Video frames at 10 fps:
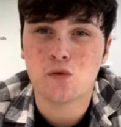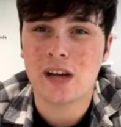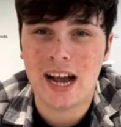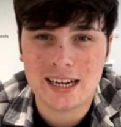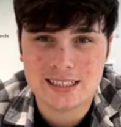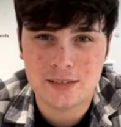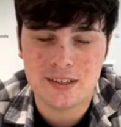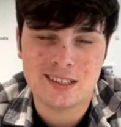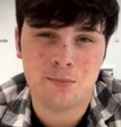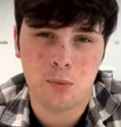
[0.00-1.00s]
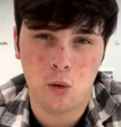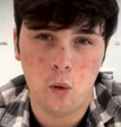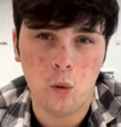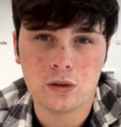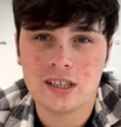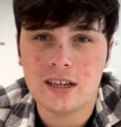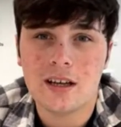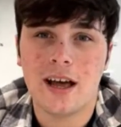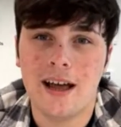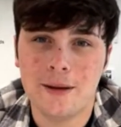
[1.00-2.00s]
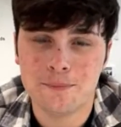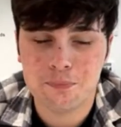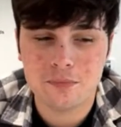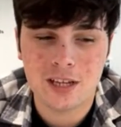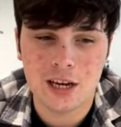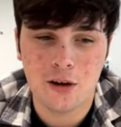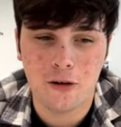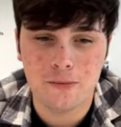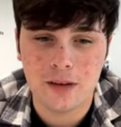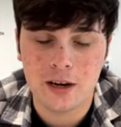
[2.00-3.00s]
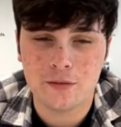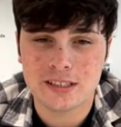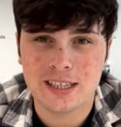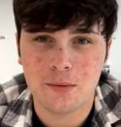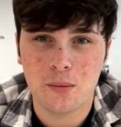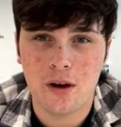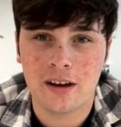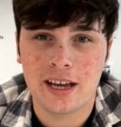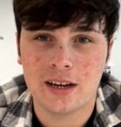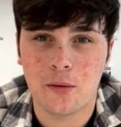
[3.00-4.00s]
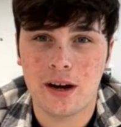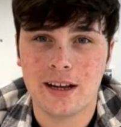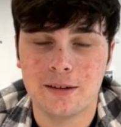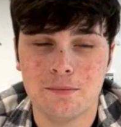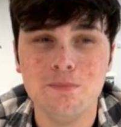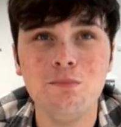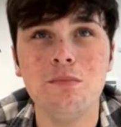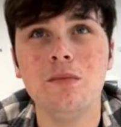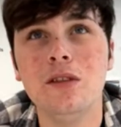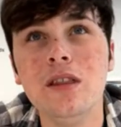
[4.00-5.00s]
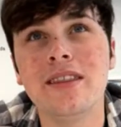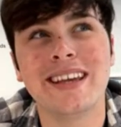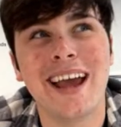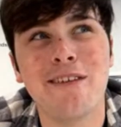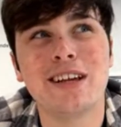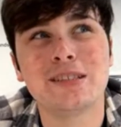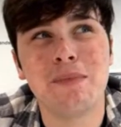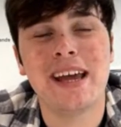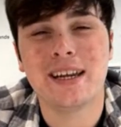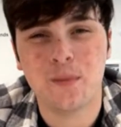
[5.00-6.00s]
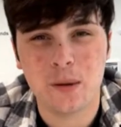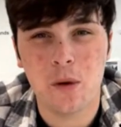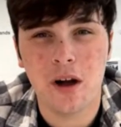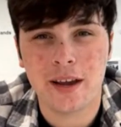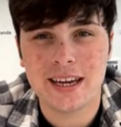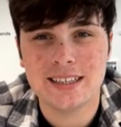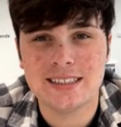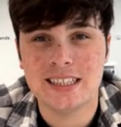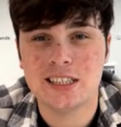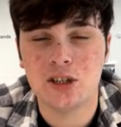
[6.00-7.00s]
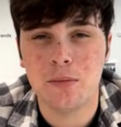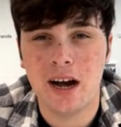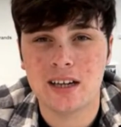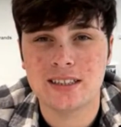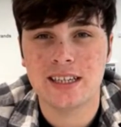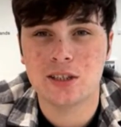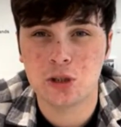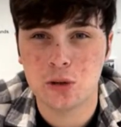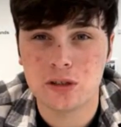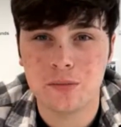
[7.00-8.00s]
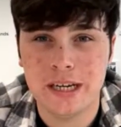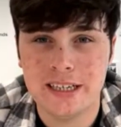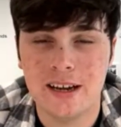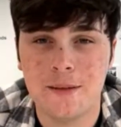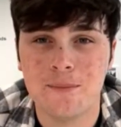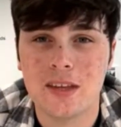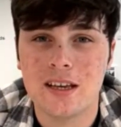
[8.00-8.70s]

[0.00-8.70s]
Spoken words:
reactive, it's bold, and obviously we work in the areas mainly we work in is digital marketing, social media,